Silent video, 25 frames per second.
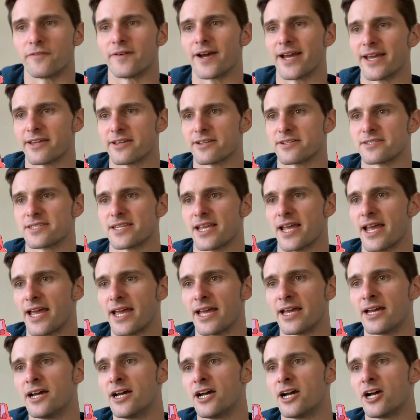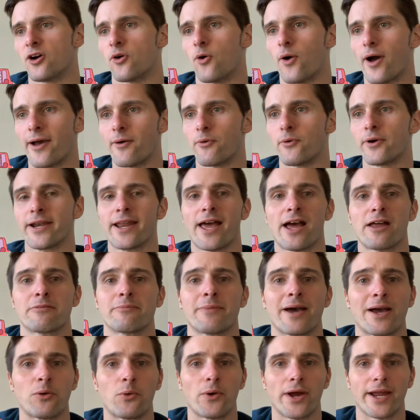I could say, well, I went out of
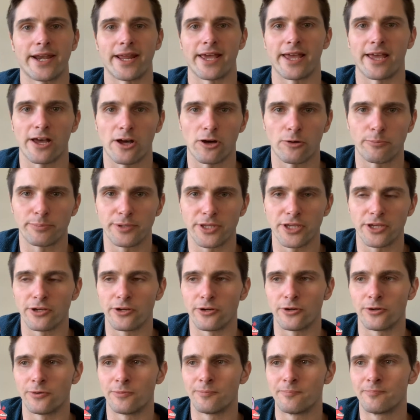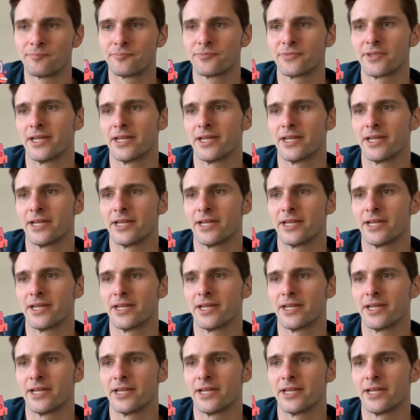my way to help you,